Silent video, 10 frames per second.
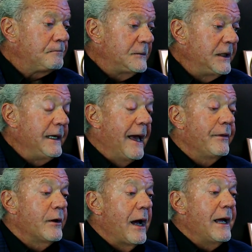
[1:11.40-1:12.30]

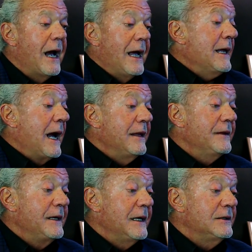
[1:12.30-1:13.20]
together, I, I, I,
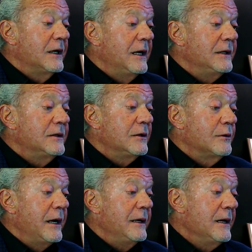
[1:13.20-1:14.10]
think it's a, it's a
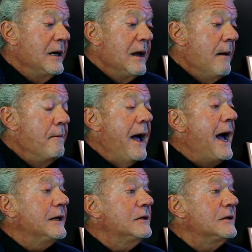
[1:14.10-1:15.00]
great
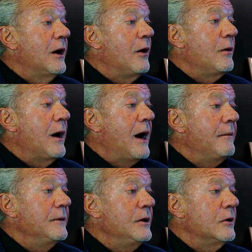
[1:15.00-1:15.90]
match. So,
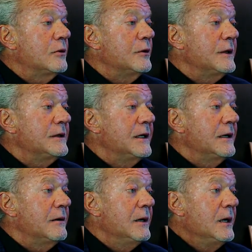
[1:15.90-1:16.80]
um, you know, Chris did
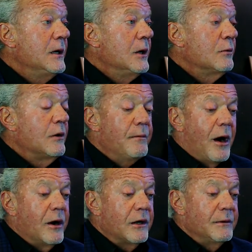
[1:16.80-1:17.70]
a
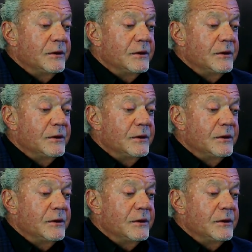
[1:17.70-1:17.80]
remarkable